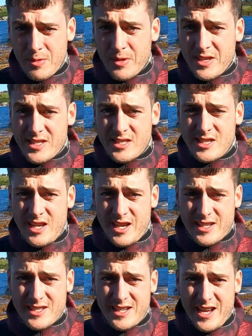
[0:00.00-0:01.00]
well, this is
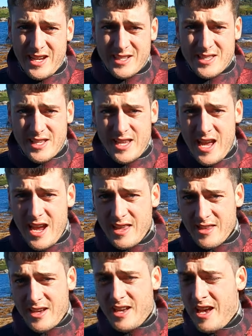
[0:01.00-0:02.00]
it. Today is the
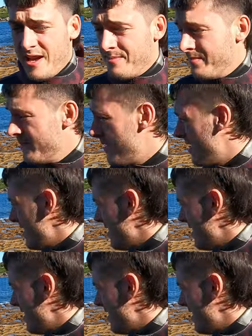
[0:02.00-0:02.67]
day that um,